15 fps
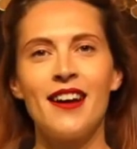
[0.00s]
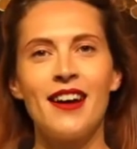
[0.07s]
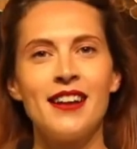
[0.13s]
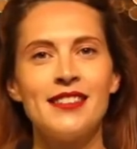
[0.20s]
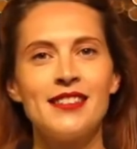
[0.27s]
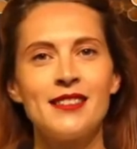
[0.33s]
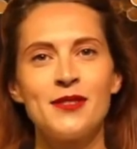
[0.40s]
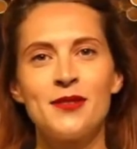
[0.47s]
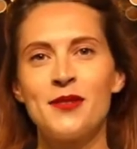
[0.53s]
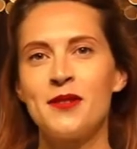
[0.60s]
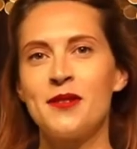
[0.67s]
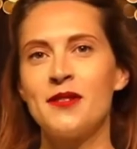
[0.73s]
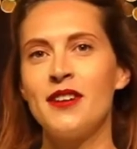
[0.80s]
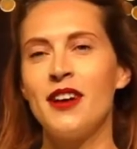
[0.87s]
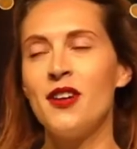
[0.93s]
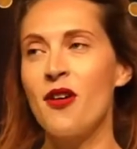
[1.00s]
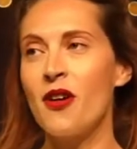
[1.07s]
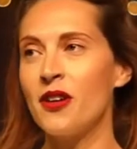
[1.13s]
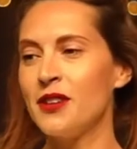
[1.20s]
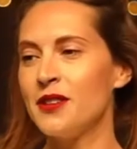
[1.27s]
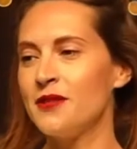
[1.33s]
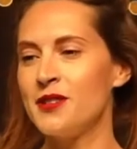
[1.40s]
I saw an
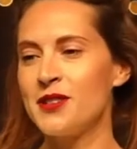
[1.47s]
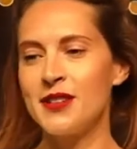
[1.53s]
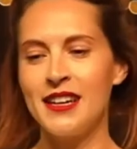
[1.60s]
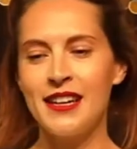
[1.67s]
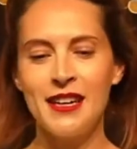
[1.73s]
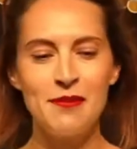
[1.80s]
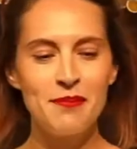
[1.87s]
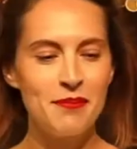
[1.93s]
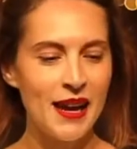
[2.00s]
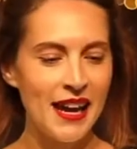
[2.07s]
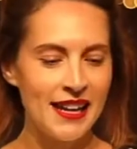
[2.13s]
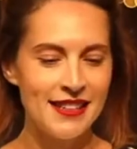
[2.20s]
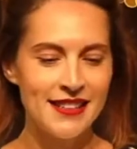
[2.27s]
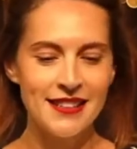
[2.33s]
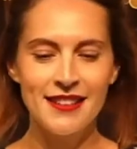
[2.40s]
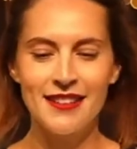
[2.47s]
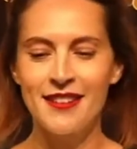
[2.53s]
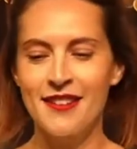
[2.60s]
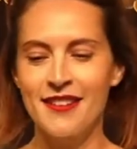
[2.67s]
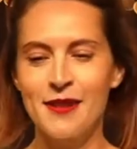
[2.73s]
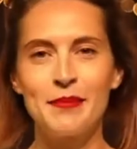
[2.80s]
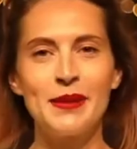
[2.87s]
olive tree
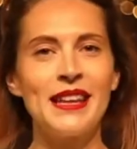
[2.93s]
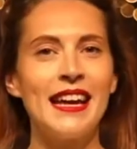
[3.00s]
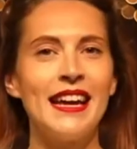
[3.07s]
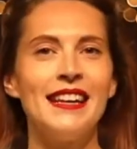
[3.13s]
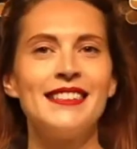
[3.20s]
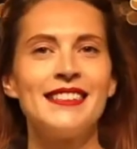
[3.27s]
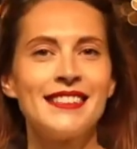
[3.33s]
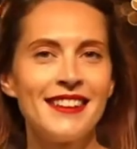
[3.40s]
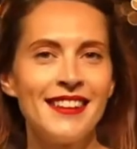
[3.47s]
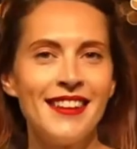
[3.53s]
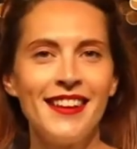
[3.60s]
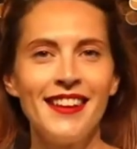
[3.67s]
painted on a plate.